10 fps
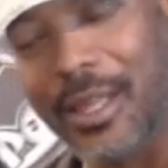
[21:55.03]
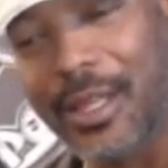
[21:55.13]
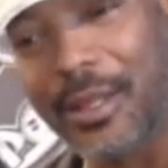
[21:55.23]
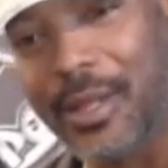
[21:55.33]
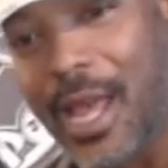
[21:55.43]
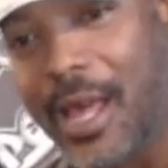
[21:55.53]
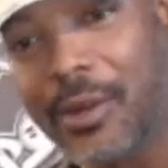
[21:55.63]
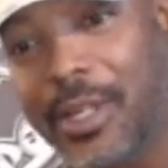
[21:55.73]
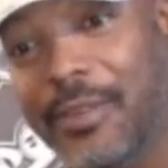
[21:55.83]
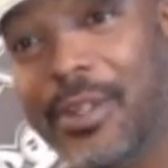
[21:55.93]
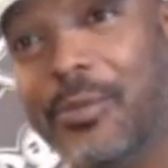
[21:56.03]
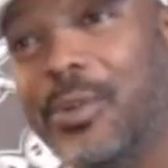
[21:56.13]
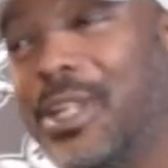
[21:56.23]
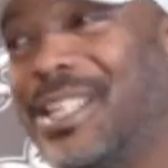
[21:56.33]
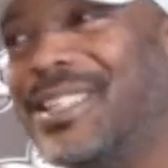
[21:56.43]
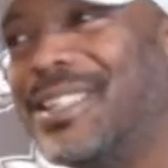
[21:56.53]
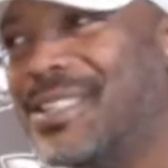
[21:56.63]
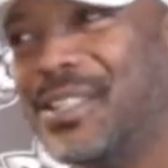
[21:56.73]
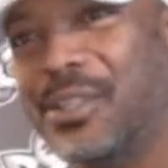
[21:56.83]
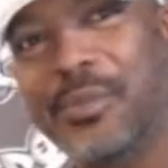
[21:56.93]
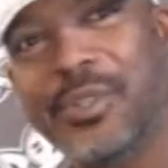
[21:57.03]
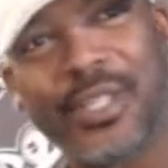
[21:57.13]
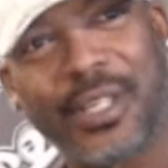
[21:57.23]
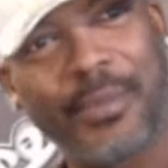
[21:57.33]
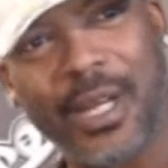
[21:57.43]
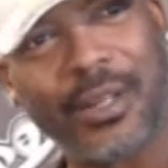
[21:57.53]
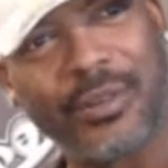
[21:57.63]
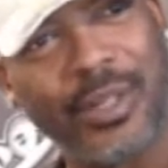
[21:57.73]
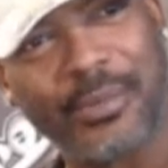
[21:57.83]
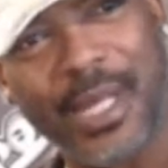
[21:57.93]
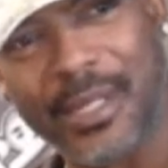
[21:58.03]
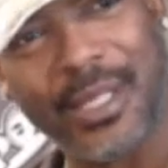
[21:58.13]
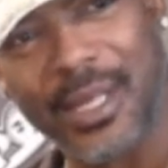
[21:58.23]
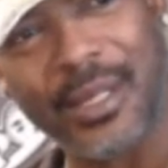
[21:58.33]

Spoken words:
and I don't even really listen to music in my crib like that.